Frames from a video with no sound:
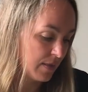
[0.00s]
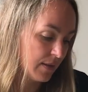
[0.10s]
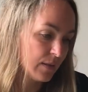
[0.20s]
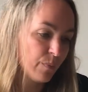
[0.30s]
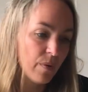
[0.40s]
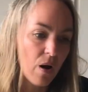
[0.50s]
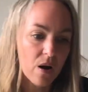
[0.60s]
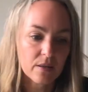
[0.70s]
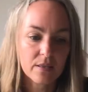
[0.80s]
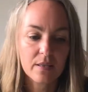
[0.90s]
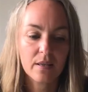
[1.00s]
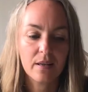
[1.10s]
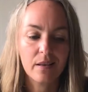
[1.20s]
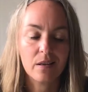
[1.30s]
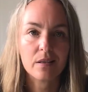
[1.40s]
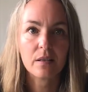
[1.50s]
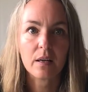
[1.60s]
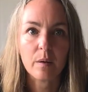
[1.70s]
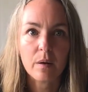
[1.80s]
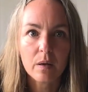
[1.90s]
This box looks
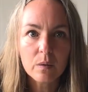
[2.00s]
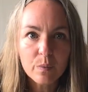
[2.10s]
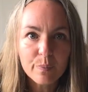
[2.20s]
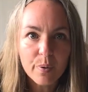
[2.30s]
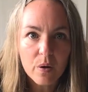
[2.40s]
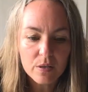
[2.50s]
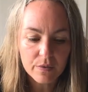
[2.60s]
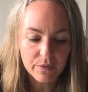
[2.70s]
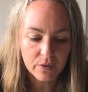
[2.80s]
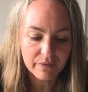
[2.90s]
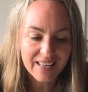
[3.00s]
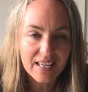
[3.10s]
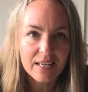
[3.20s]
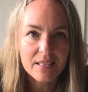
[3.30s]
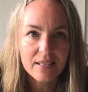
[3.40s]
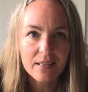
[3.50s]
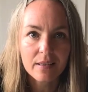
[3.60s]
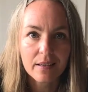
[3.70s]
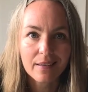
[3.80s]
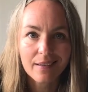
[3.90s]
like a whole box full of eggs,
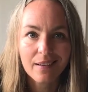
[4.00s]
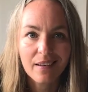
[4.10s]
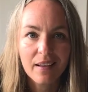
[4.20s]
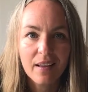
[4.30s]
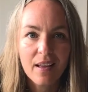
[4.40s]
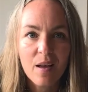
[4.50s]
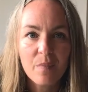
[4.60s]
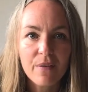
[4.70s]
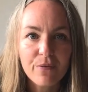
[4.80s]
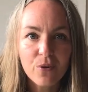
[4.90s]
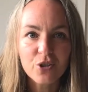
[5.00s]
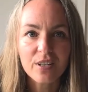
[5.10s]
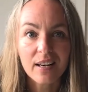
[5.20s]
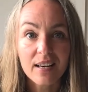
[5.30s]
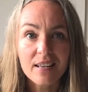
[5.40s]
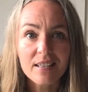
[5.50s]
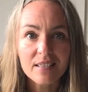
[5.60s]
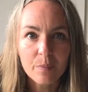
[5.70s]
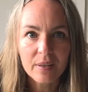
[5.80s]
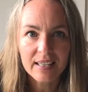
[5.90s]
doesn't it? But fortunately,
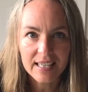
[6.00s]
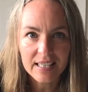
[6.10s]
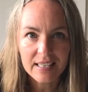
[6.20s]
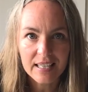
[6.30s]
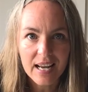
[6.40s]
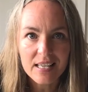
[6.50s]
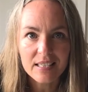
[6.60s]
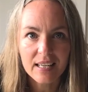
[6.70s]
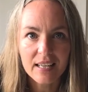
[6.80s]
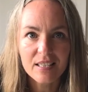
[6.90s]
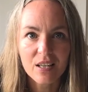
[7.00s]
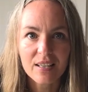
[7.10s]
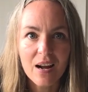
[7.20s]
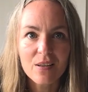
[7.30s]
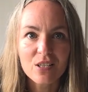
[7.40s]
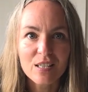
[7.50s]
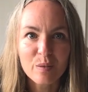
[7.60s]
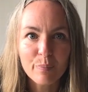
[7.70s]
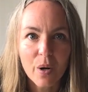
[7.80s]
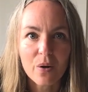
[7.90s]
somebody had eaten the last egg, so now it's just
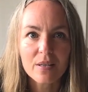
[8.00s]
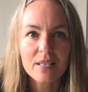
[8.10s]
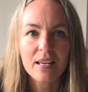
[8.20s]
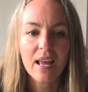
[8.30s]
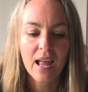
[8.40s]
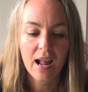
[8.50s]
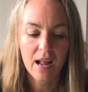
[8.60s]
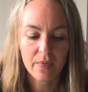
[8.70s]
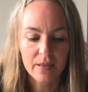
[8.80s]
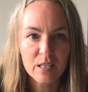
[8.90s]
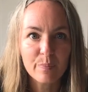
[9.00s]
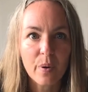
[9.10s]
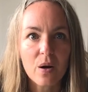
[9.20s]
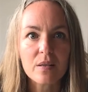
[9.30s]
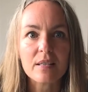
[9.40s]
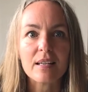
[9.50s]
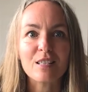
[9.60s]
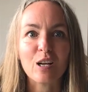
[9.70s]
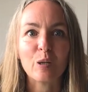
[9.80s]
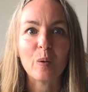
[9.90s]
a box. This box
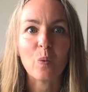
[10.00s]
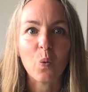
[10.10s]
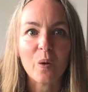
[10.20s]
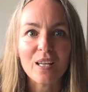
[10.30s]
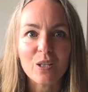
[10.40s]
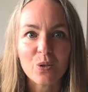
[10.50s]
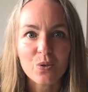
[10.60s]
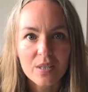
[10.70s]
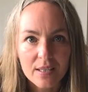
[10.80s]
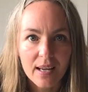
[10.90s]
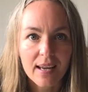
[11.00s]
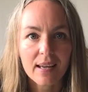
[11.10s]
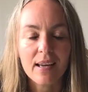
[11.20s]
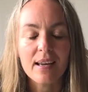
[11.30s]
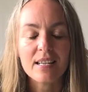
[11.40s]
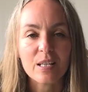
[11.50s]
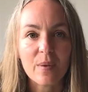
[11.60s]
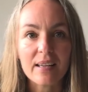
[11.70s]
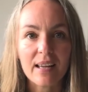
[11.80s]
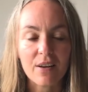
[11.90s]
is going to be what we use today to
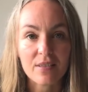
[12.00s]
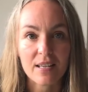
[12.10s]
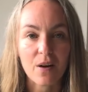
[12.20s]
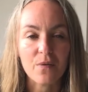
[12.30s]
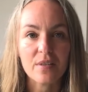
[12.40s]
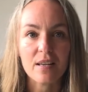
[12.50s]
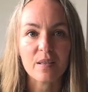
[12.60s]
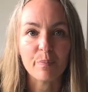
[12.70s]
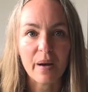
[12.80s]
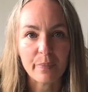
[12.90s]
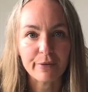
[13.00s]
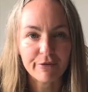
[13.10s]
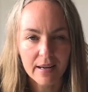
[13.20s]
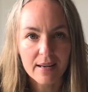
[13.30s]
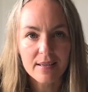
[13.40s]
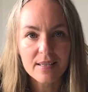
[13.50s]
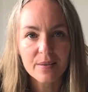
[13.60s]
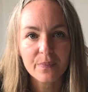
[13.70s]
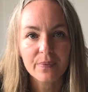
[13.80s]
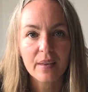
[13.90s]
make ourselves some puppet friends.